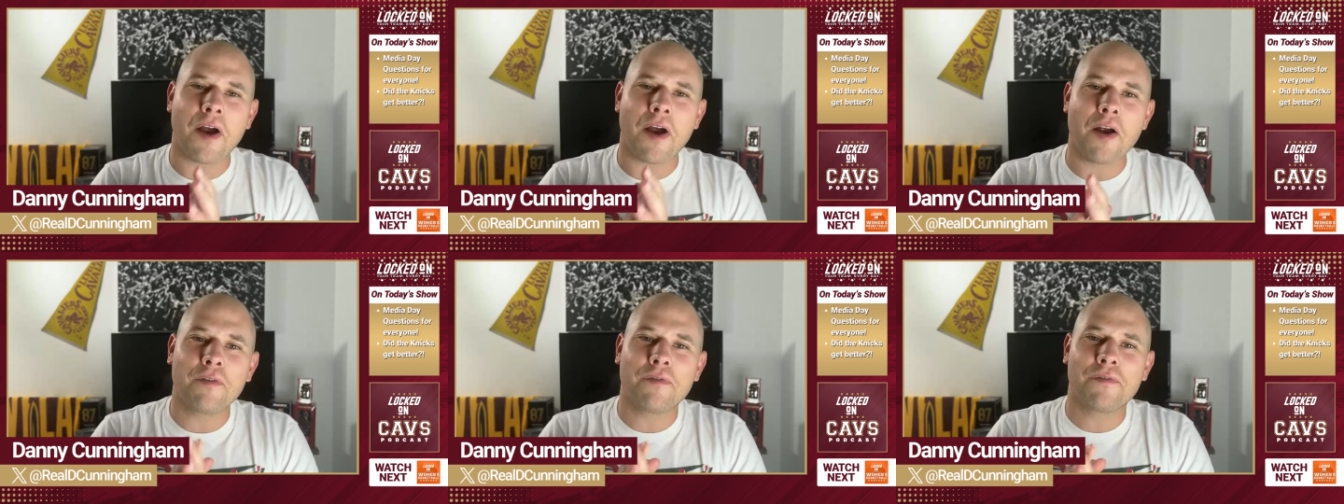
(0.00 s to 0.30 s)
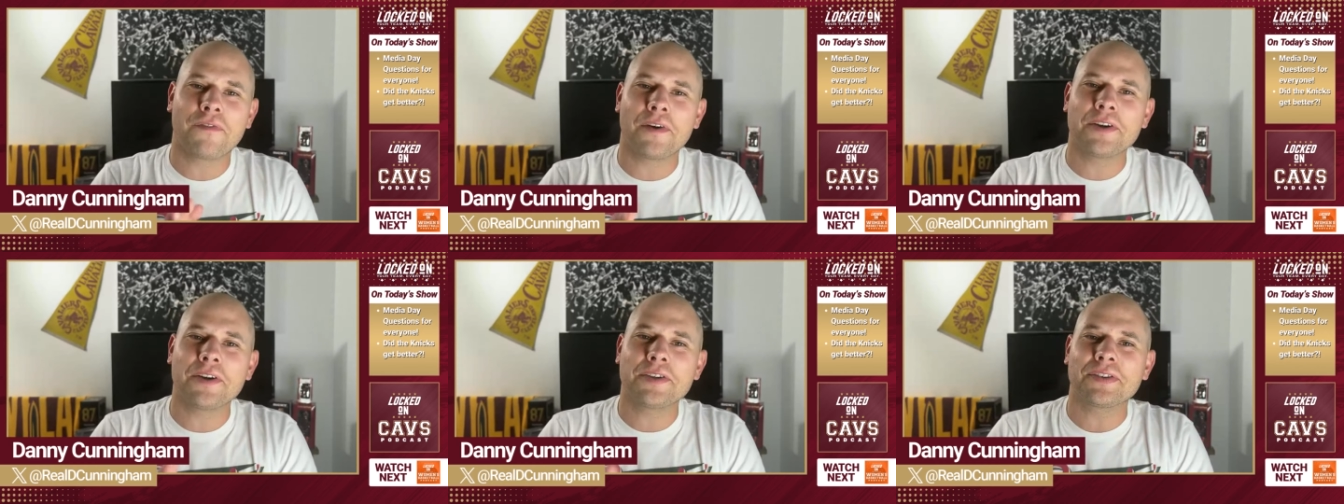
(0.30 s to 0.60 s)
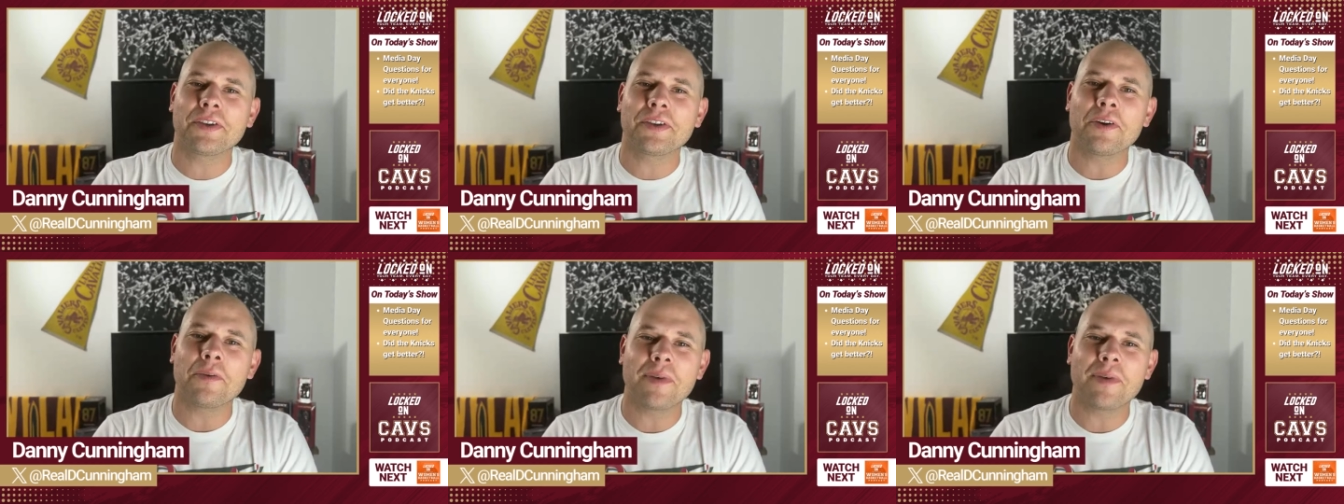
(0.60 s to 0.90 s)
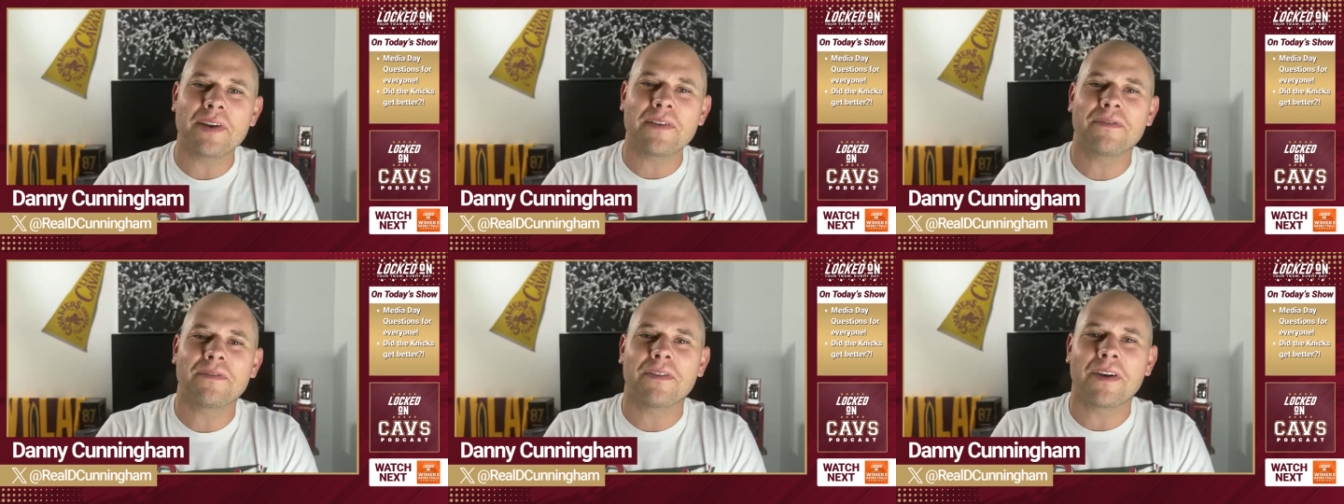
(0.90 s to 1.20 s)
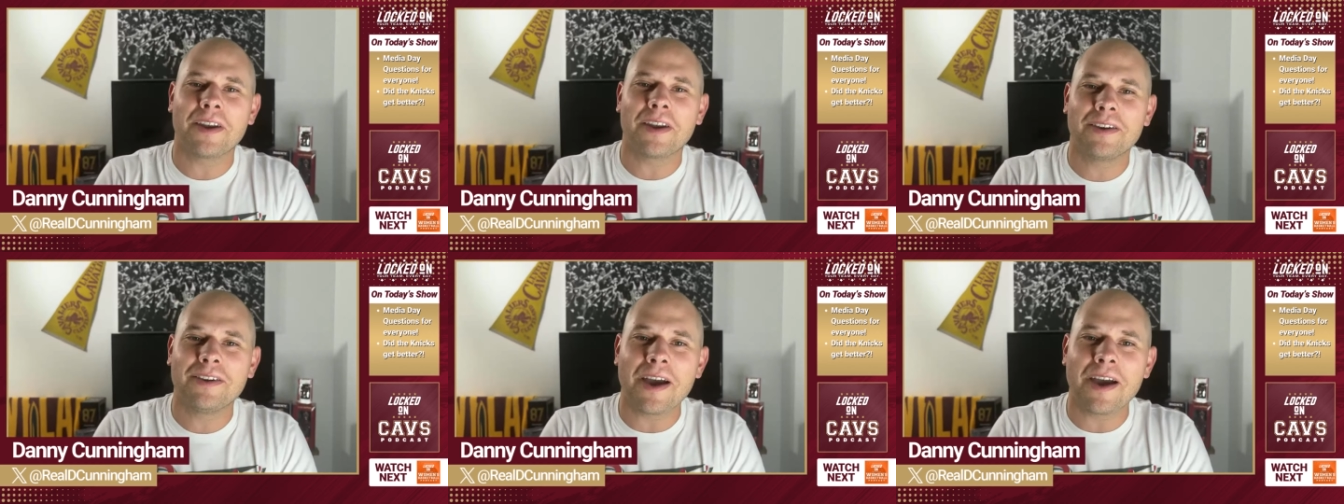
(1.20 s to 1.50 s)
our, first little bit of
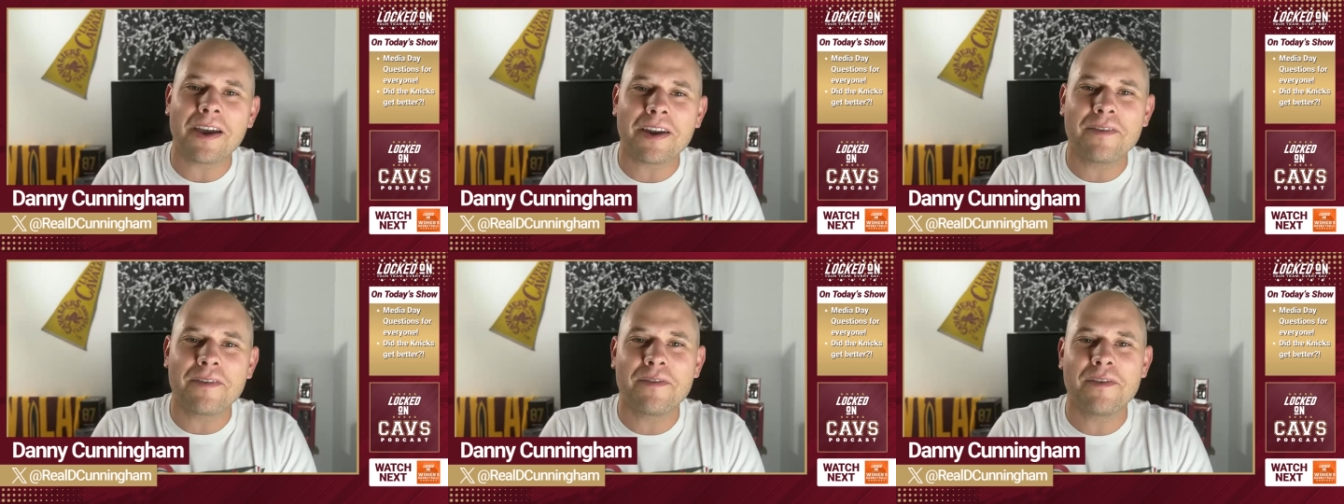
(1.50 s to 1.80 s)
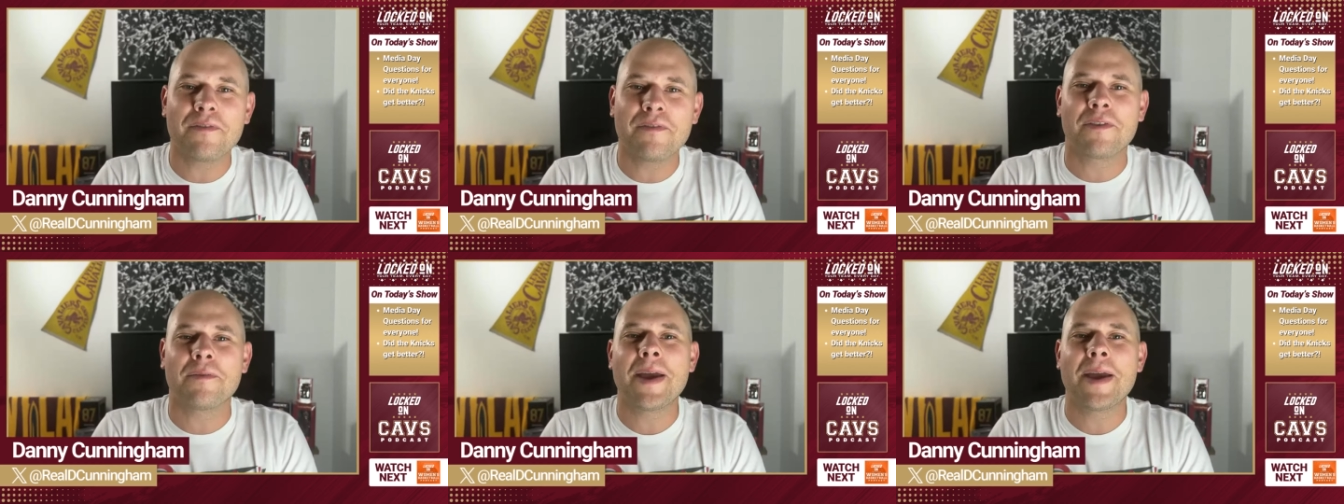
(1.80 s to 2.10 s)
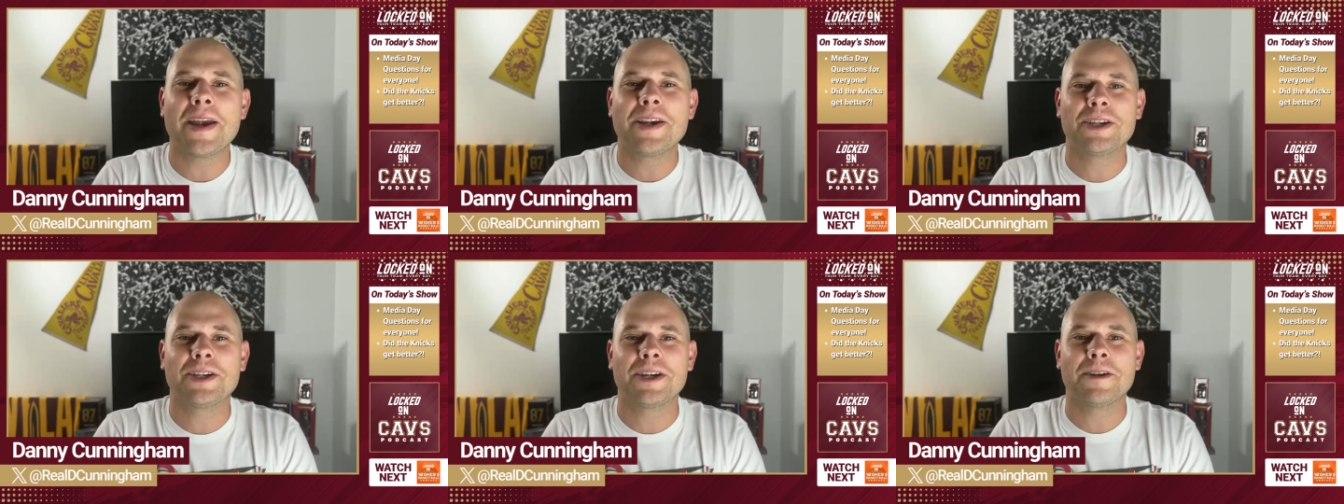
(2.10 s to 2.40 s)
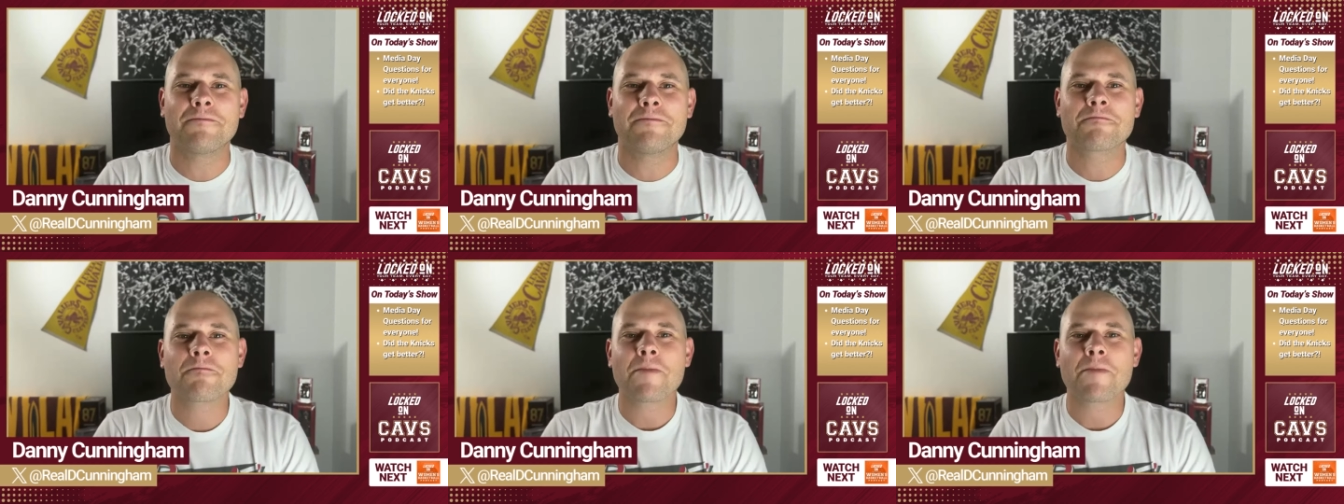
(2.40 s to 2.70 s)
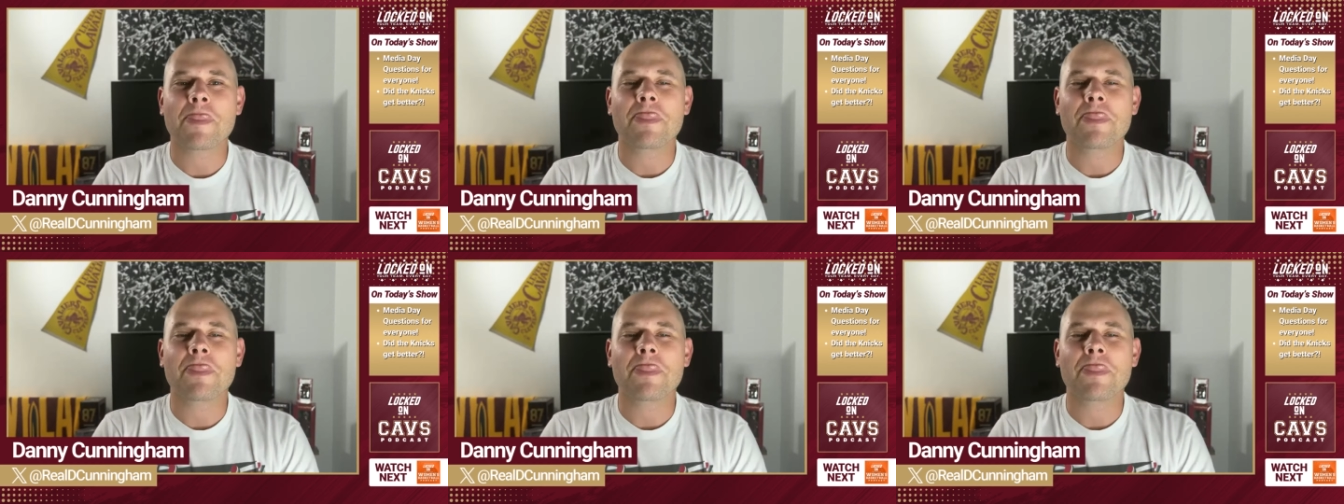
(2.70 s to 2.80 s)
a nugget of information